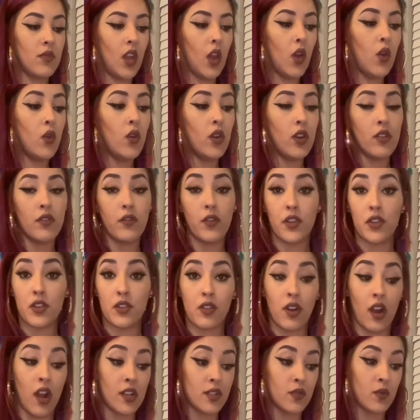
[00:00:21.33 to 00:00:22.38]
Or for the
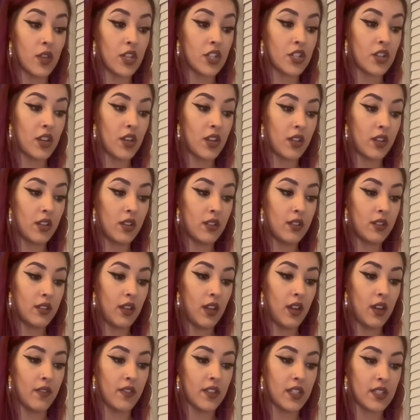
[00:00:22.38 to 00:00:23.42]
cross watcher,
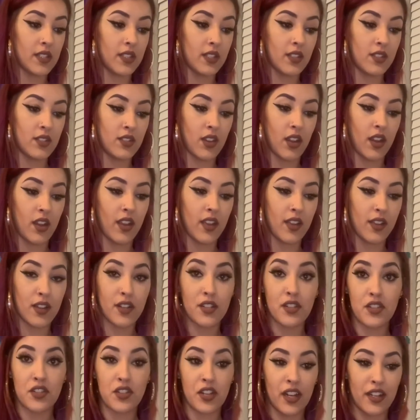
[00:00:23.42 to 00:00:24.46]
obviously. Sorry, I
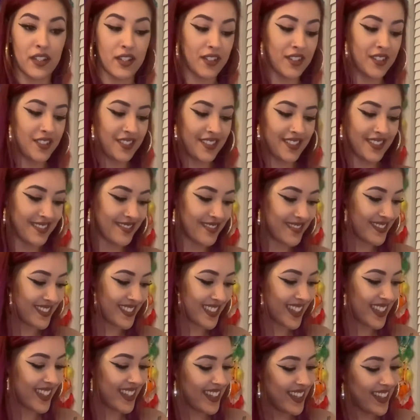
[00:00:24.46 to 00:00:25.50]
got distracted.
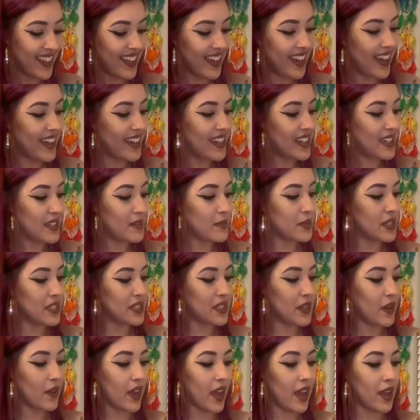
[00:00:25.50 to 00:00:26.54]

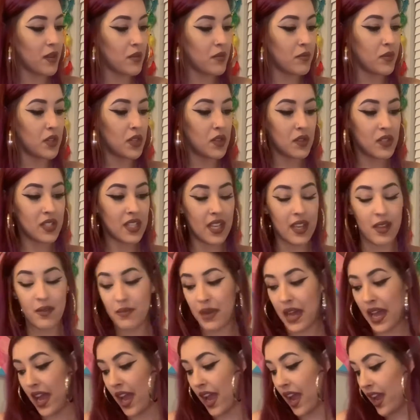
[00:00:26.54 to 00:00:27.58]
So I am using
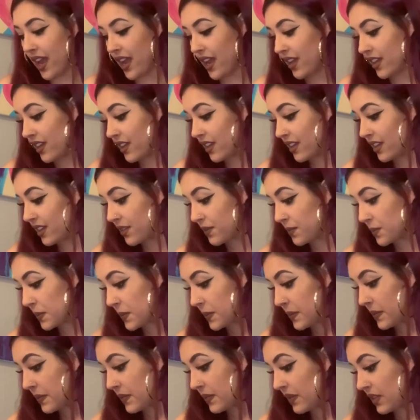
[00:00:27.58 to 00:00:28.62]
my
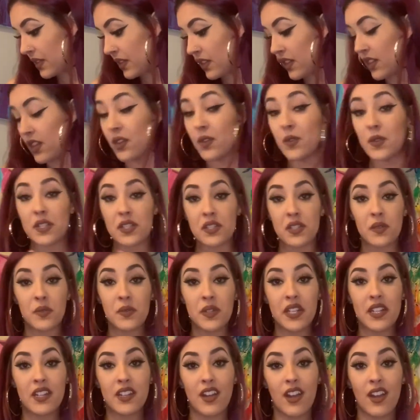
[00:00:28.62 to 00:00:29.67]
Crystal
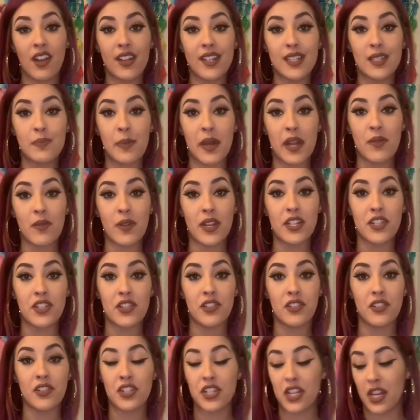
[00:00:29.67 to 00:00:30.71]
Reading Cards by
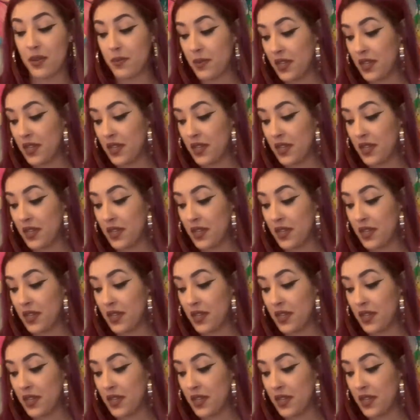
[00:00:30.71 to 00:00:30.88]
Rachel Chairman.